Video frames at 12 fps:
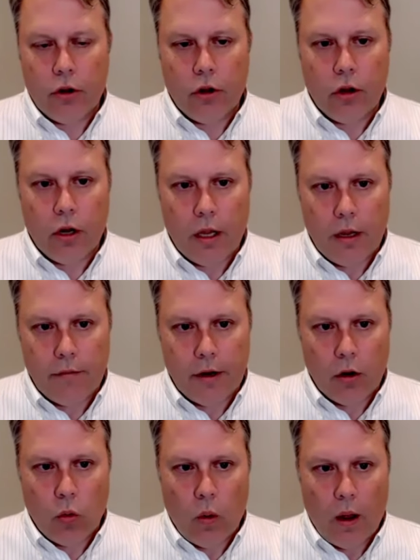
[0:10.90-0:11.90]
good
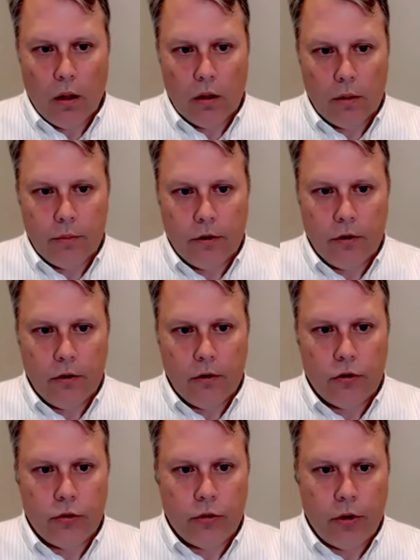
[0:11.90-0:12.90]
evening. Welcome
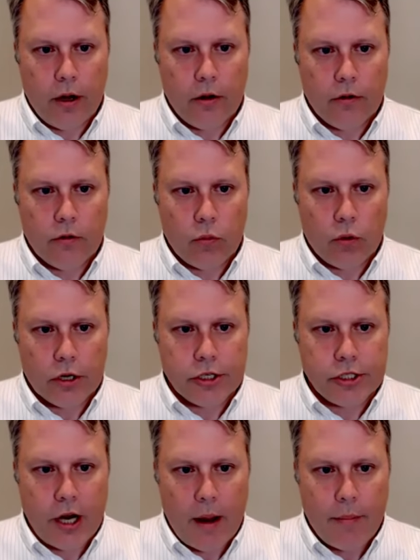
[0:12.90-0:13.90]
to Traders
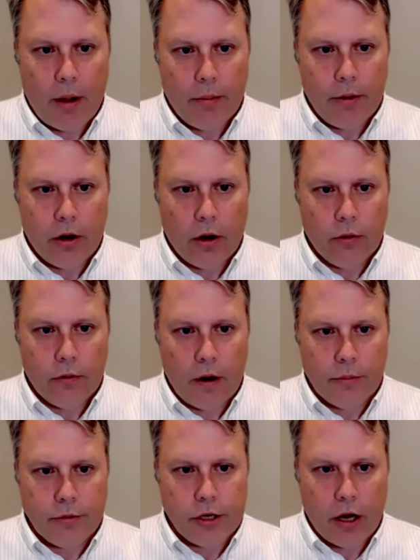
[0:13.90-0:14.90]
Workshop. I'll be your host,
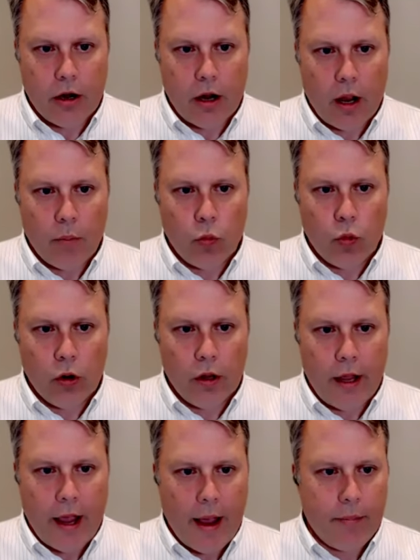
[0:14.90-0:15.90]
Tom Schneider. I'm
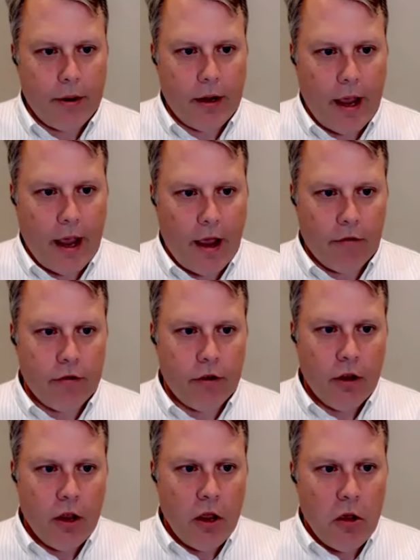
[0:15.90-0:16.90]
really happy to have
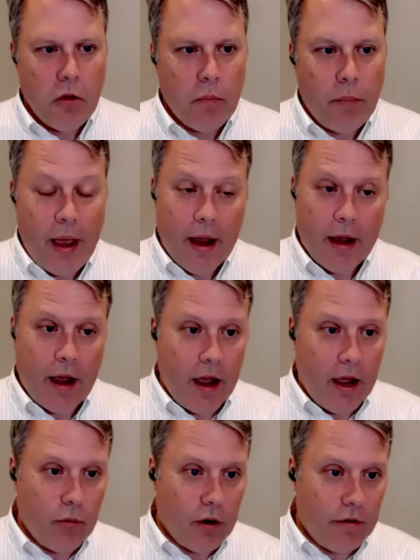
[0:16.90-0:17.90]
back
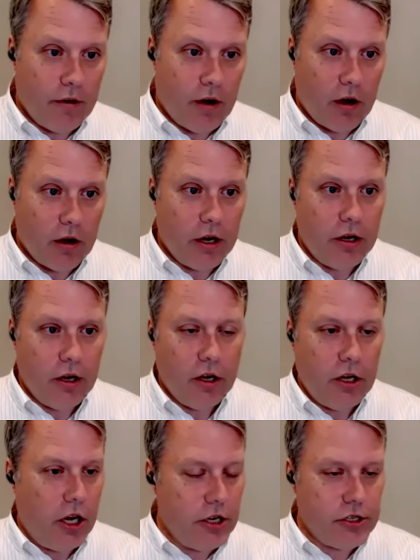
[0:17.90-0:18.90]
on one of our
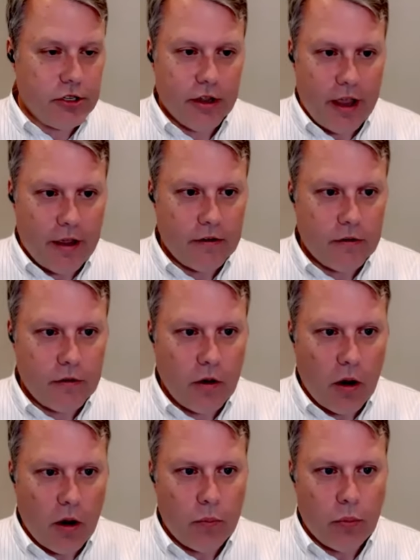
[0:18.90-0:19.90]
initial guests,
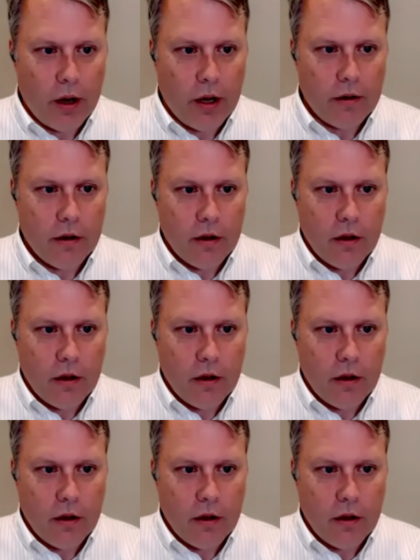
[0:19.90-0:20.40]
Brent